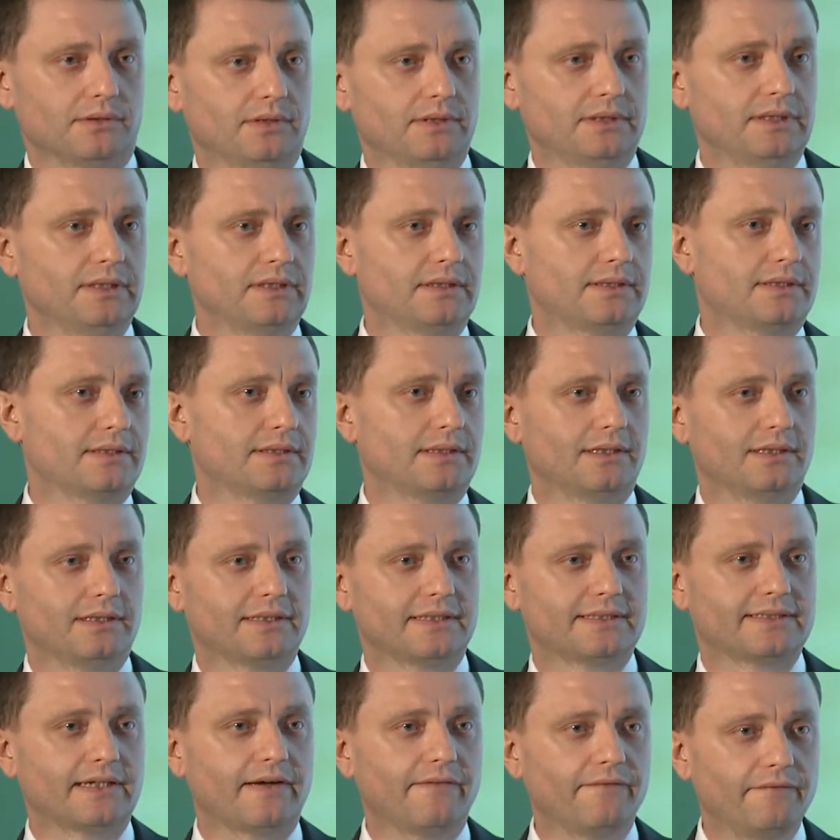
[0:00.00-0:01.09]
This is
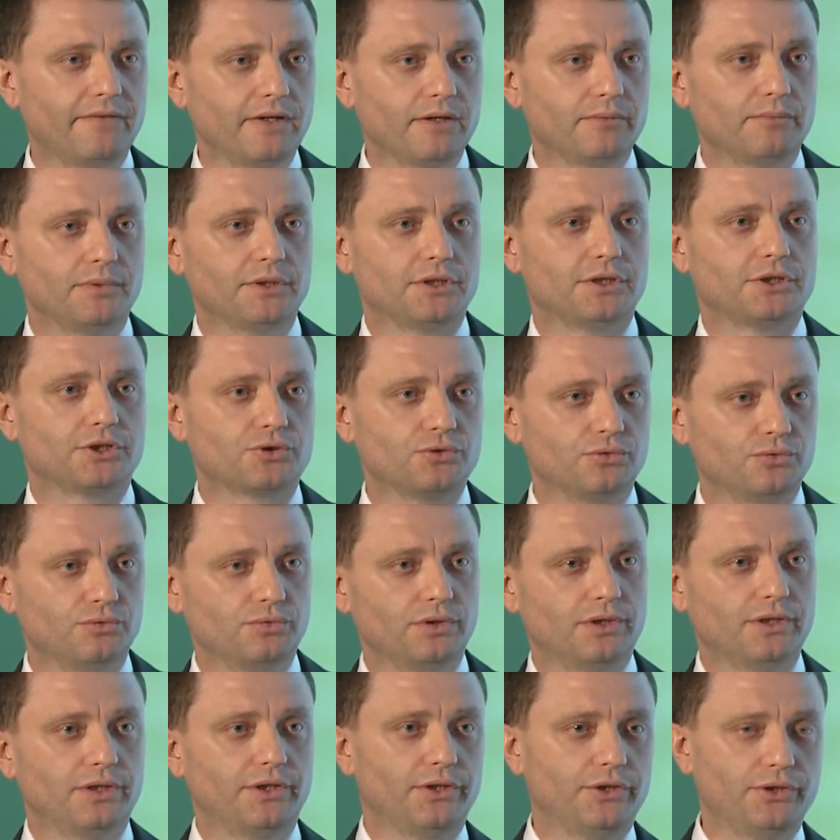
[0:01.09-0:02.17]
something which
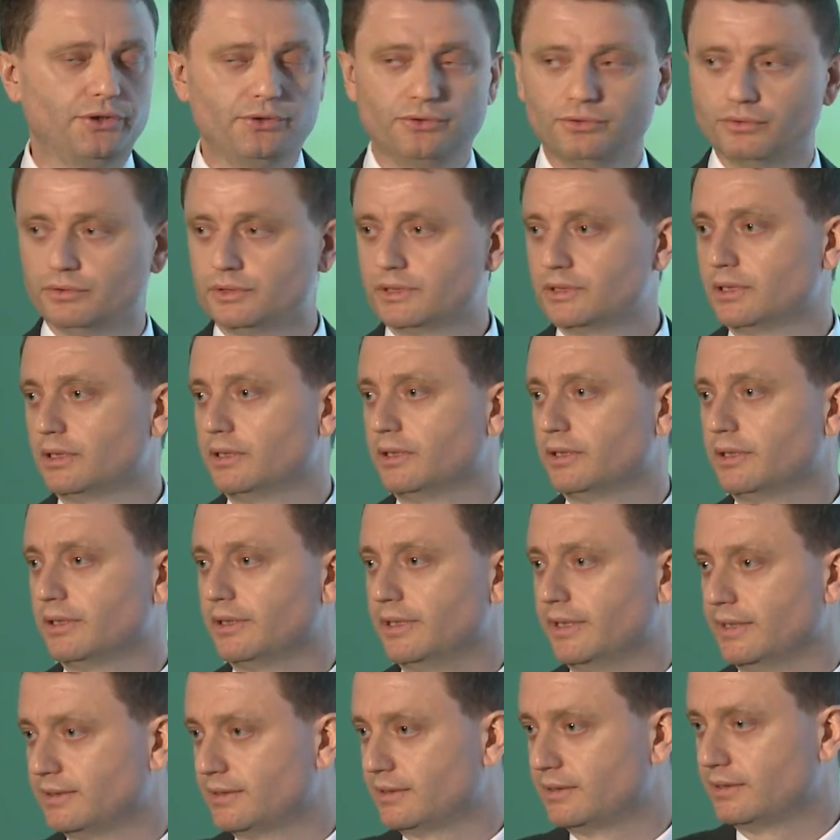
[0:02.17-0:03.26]
should use
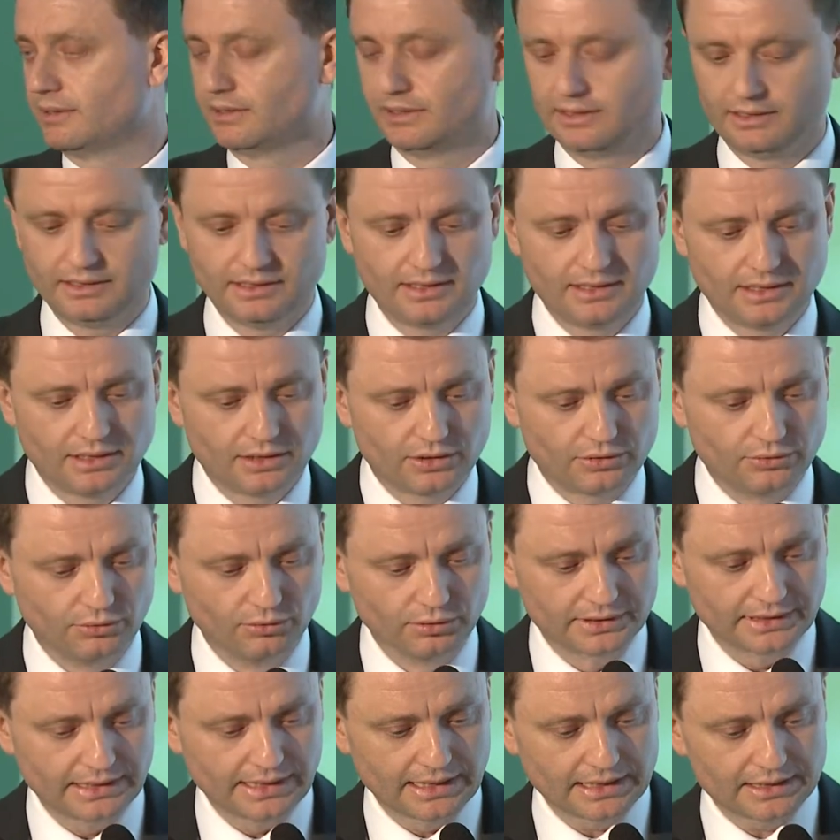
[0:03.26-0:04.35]
these
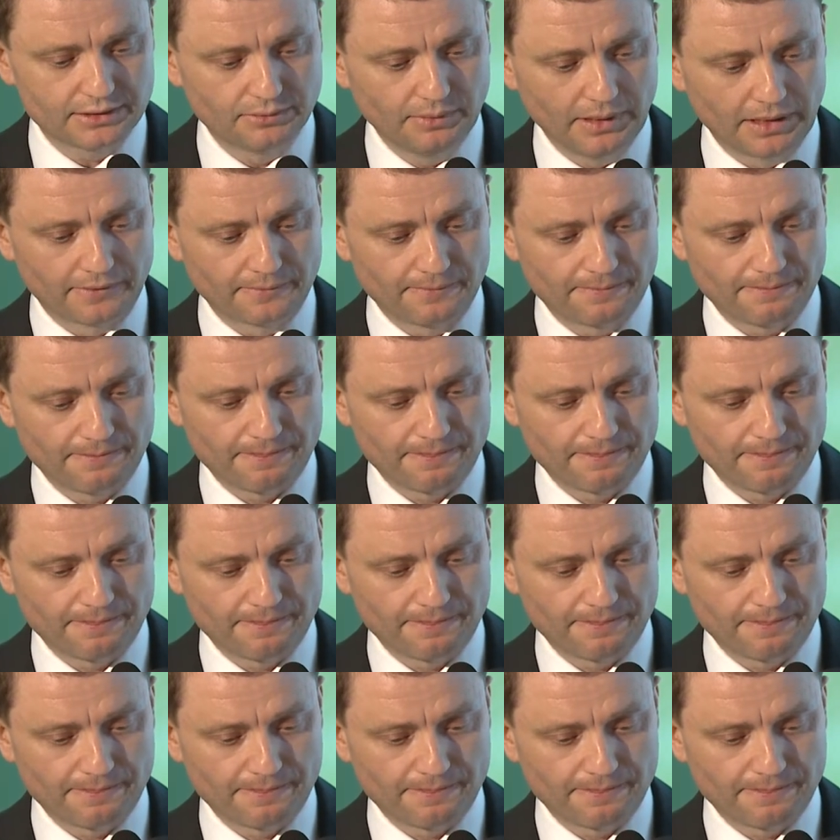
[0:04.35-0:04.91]
tools as well.